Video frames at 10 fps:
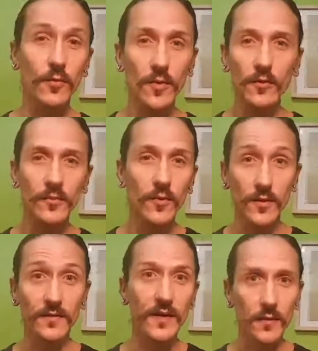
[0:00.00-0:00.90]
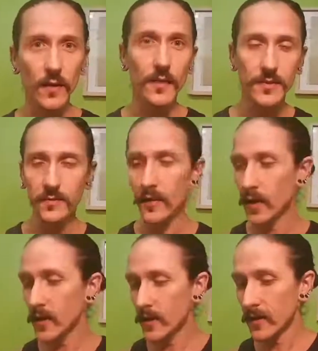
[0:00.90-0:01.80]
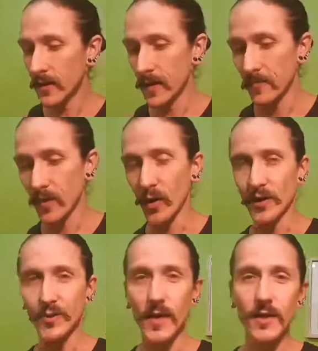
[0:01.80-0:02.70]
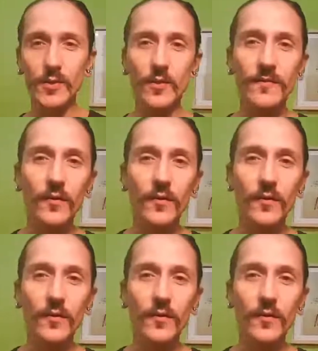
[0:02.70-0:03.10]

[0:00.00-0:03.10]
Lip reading: lots of kilograms and going straight into a full-on